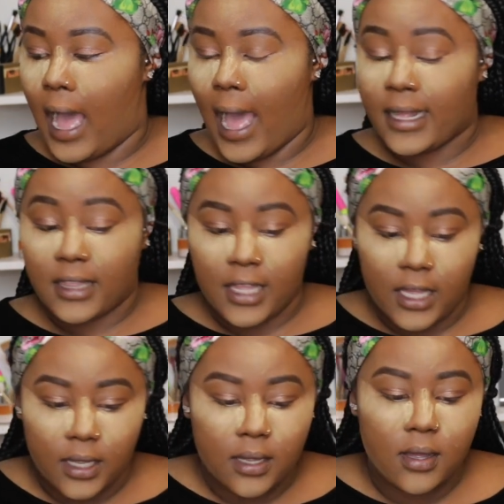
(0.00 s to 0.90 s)
I
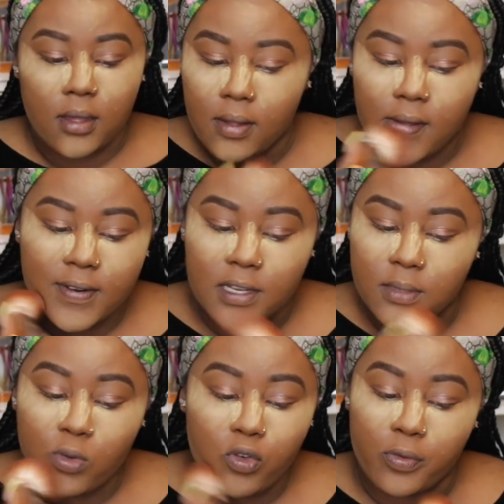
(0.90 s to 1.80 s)
think
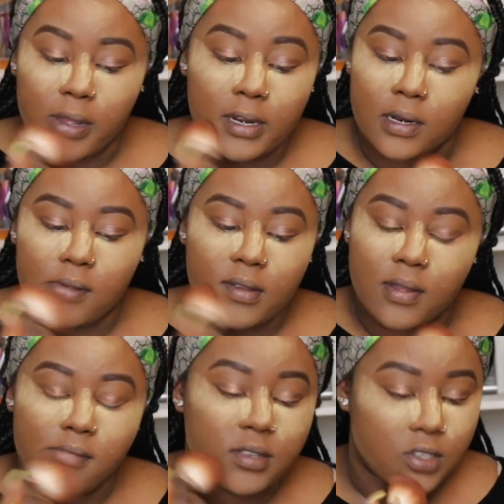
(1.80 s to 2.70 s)
this movement
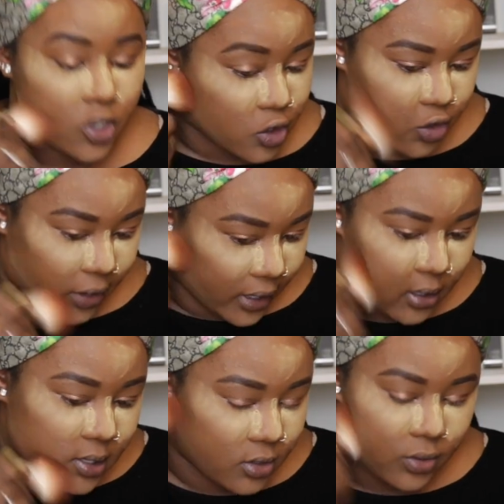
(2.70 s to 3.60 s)
is just
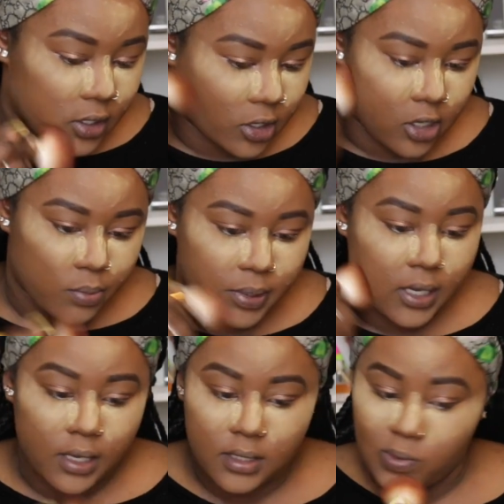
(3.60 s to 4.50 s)
great. It's really good
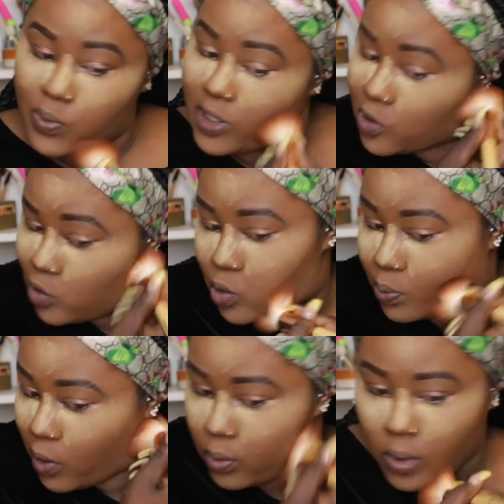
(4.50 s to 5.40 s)
because we need to
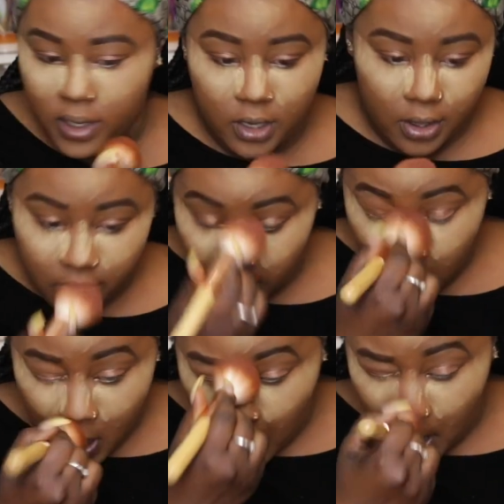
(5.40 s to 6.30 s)
support one another.
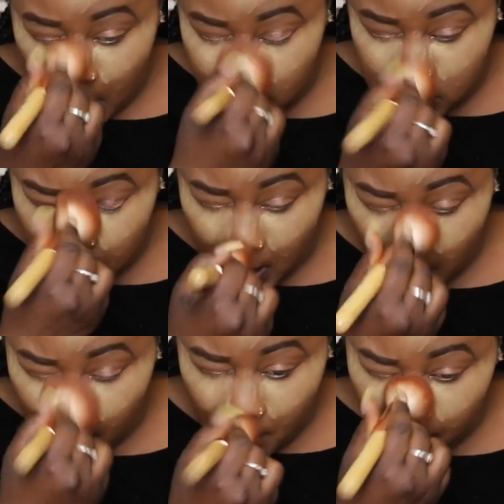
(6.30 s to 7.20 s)
Because
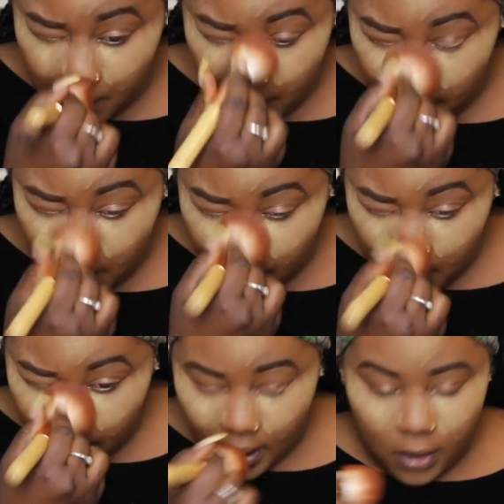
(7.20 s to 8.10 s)

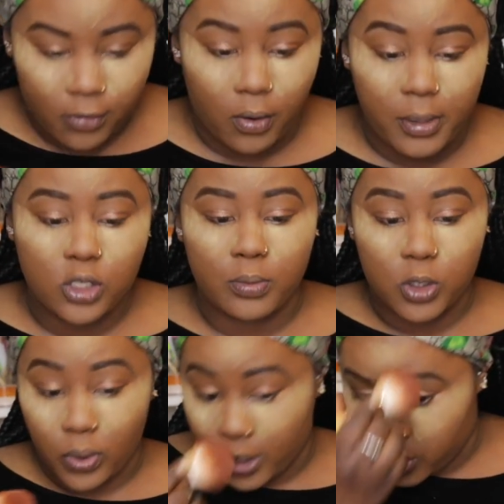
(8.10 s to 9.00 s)
for me to
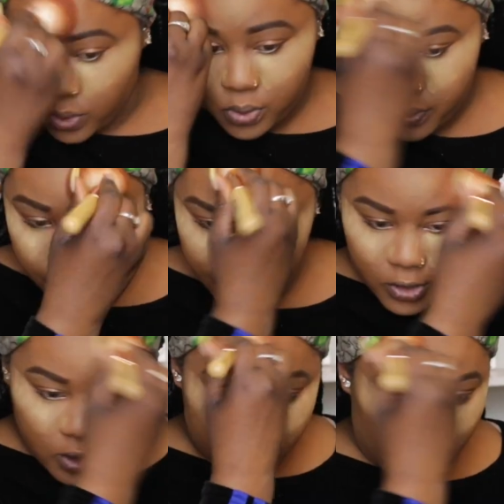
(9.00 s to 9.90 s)
be 22
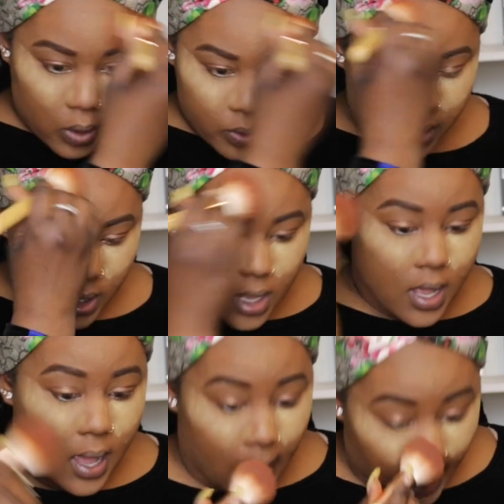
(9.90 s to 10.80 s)
years old
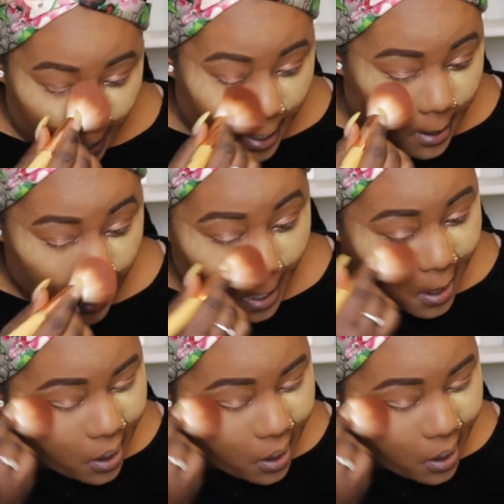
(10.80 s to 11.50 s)
and